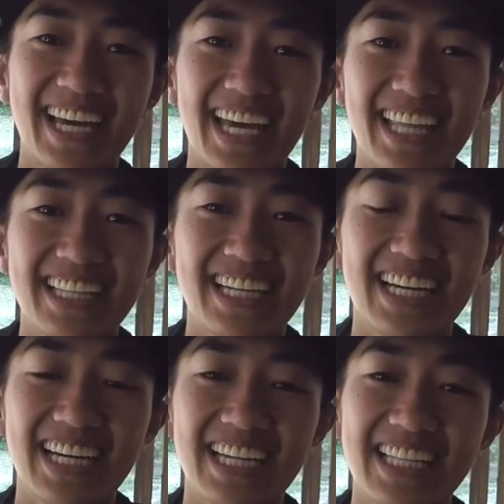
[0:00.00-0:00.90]
And
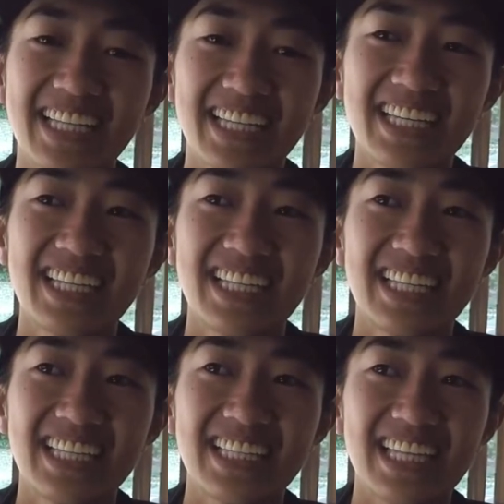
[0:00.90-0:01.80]

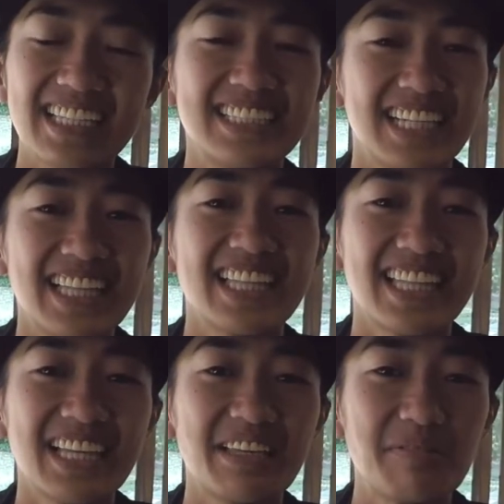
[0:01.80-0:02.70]
that's it.
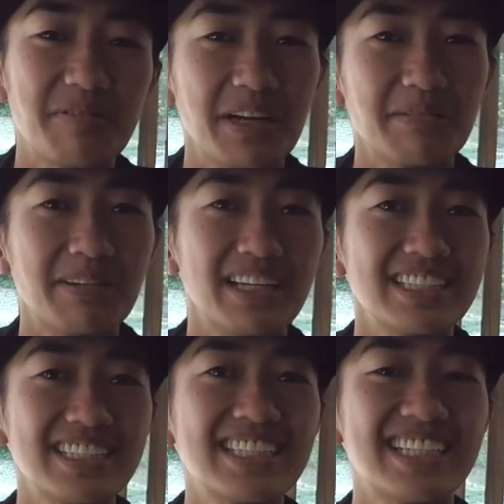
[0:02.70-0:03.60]
Thank you very much.